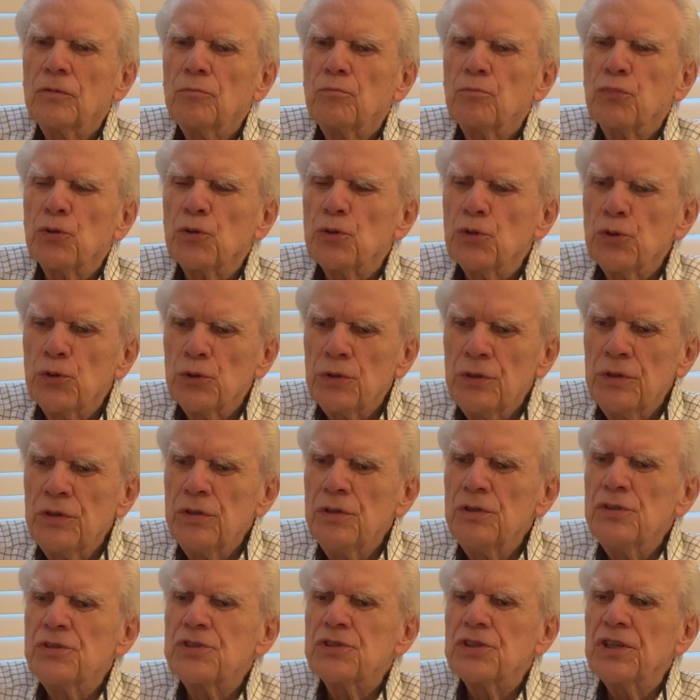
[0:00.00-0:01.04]

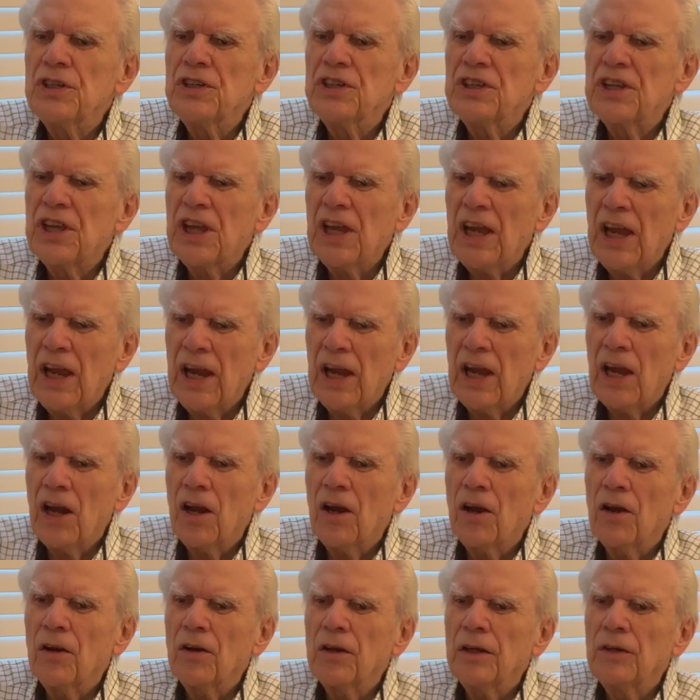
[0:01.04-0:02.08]
prudence and
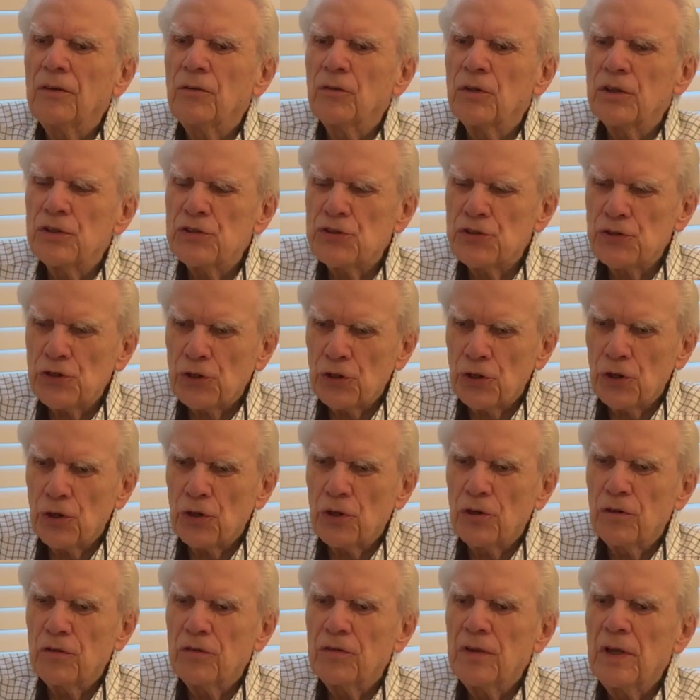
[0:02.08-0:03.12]
care and
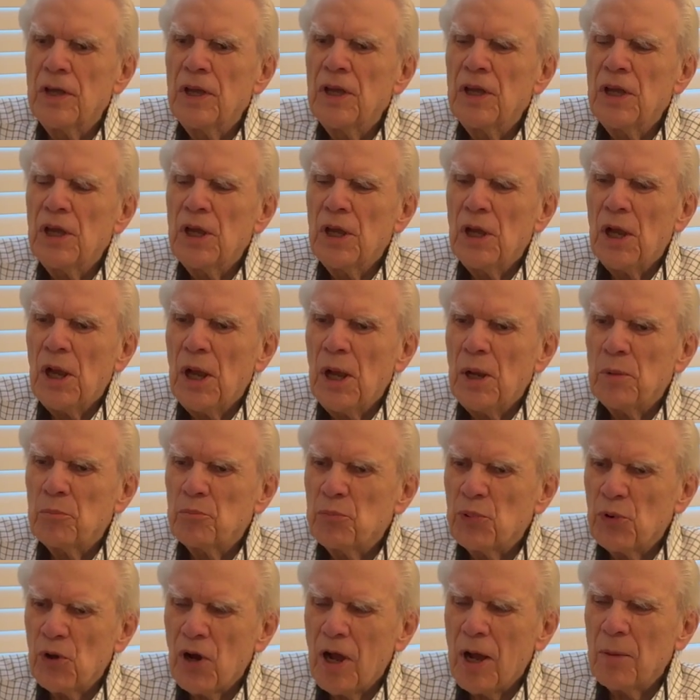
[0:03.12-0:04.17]
reserve and
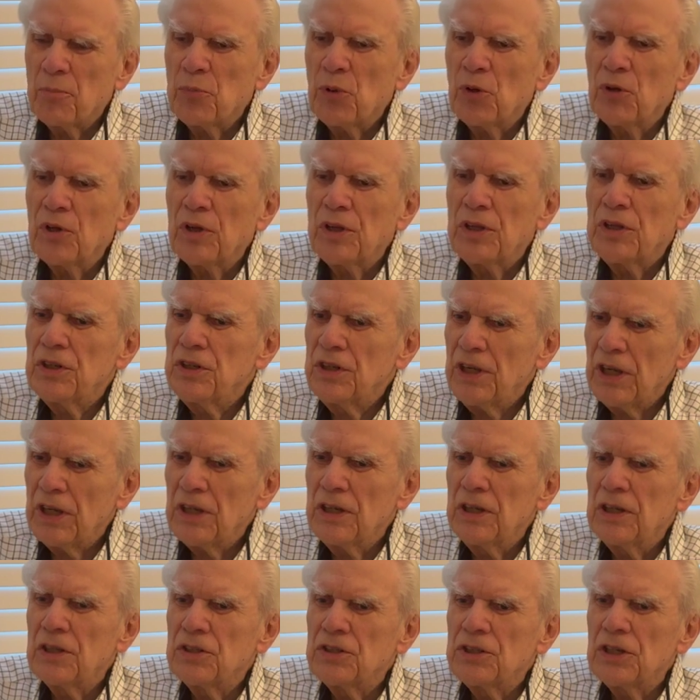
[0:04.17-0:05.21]
proper and
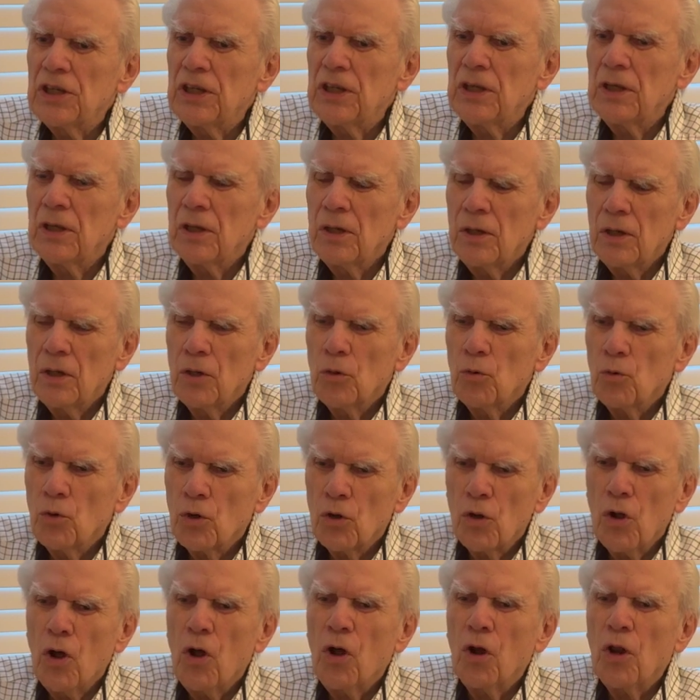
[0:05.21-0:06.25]
dignity, were
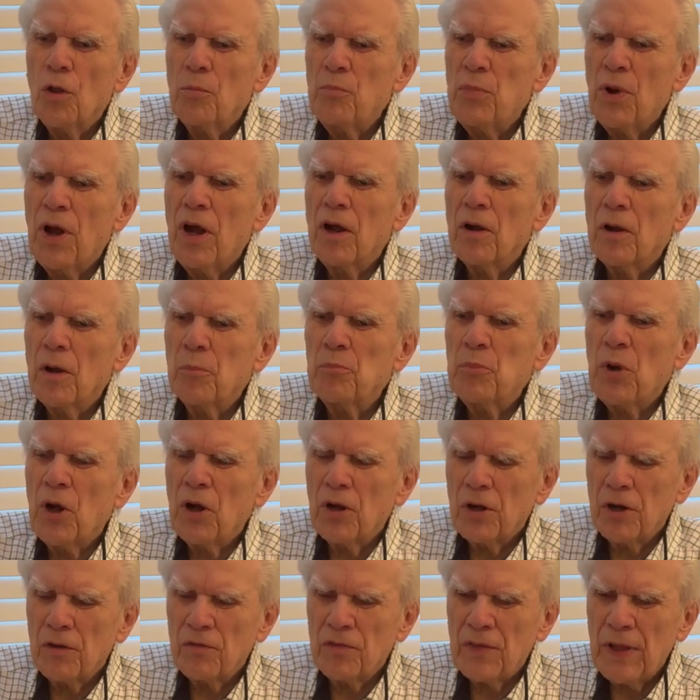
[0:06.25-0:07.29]
all a,
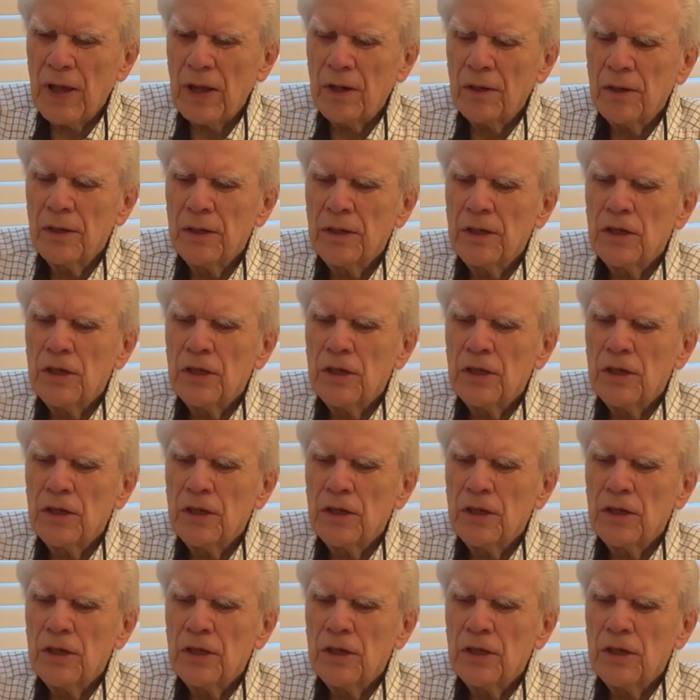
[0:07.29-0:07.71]
part of that.